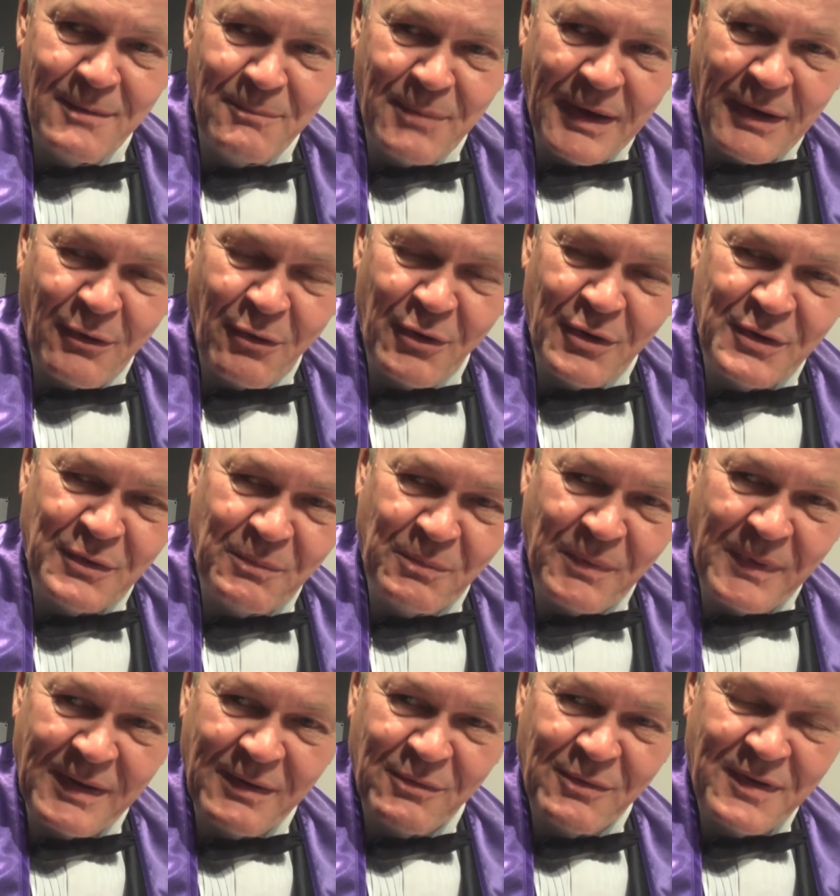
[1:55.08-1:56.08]
Because
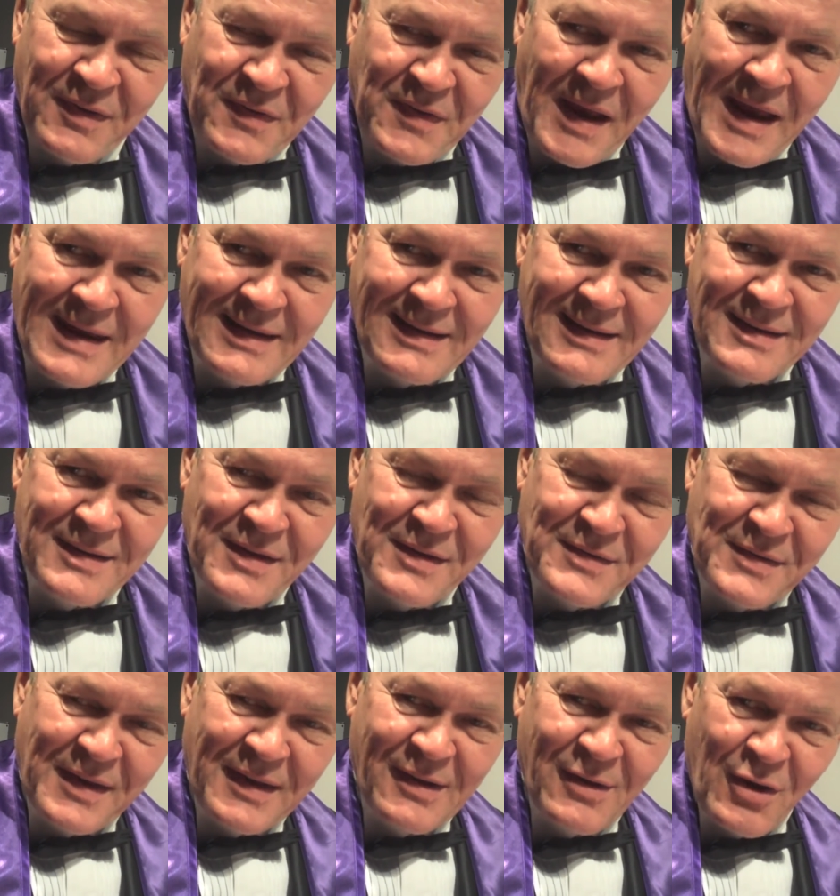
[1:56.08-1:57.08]
we recycle the
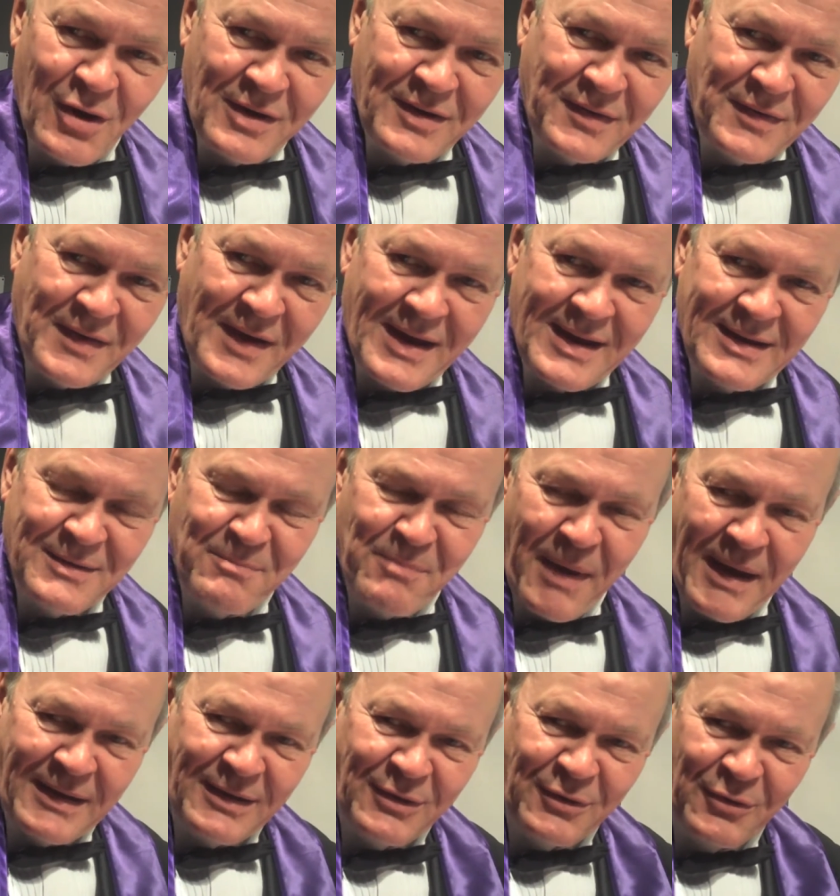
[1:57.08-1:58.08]
zinc oxide
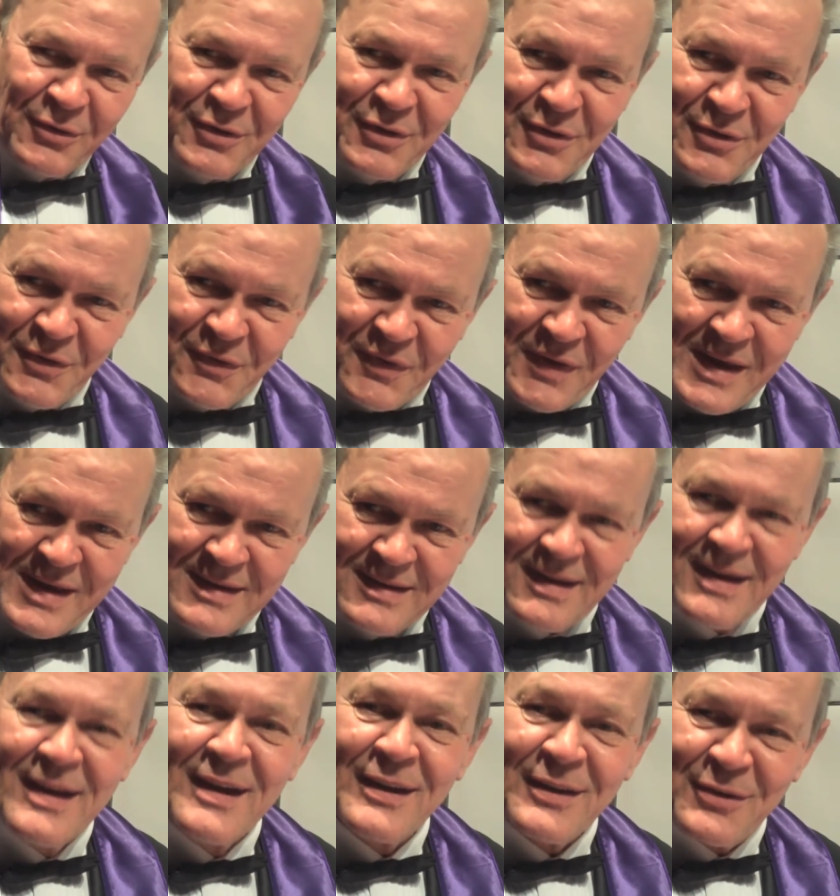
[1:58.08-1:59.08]
back to new zinc
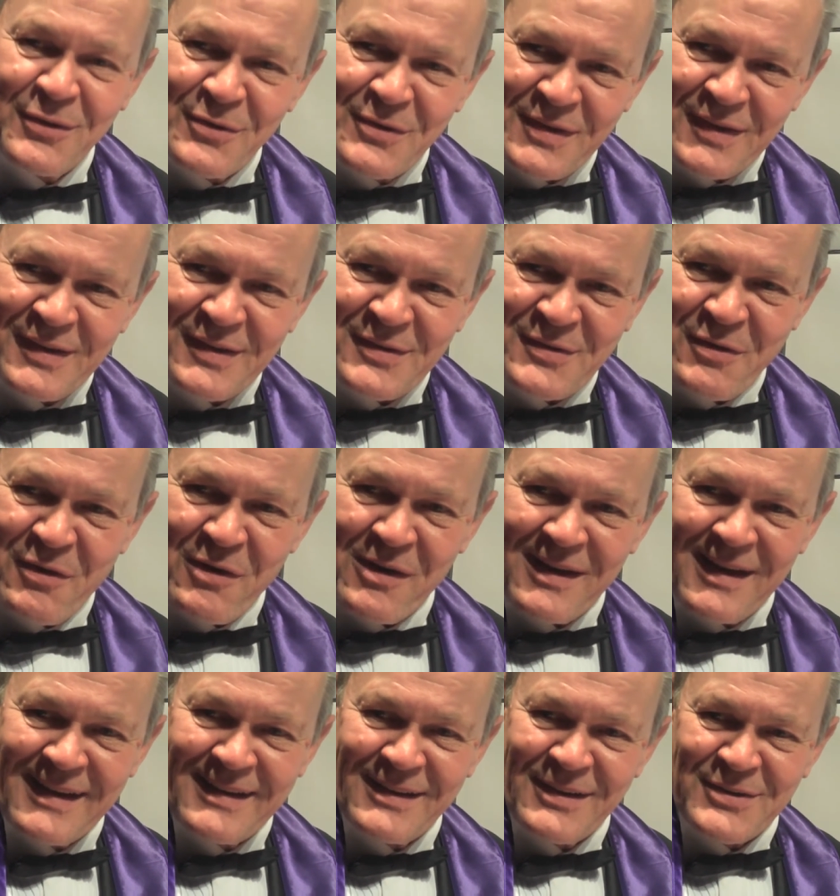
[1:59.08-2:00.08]
using solar
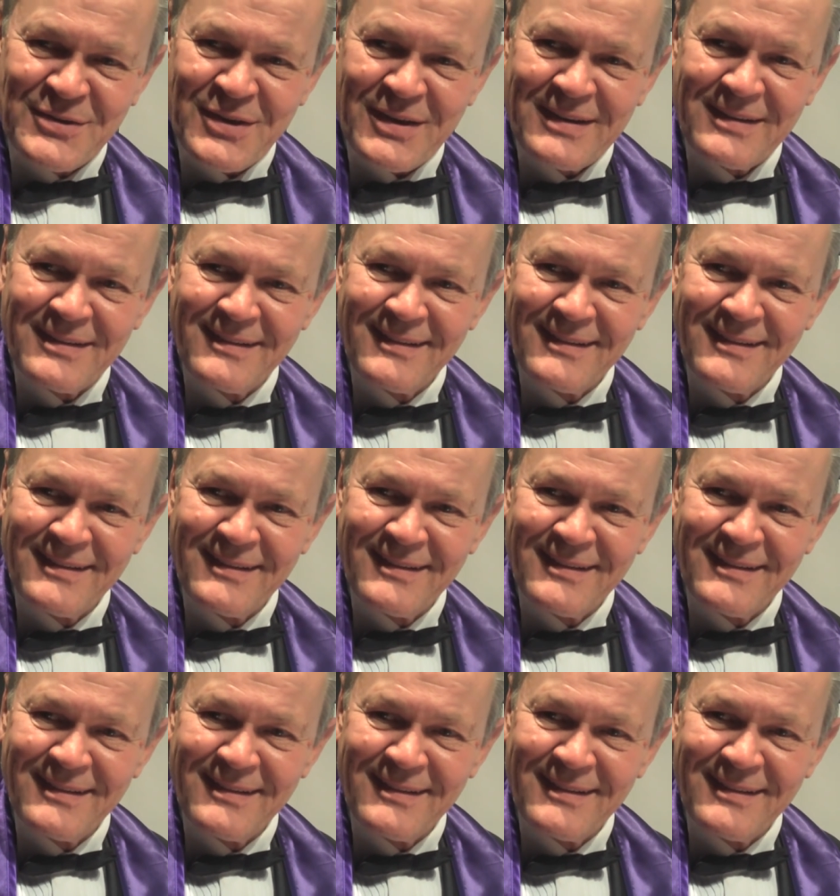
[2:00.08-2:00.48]
energy.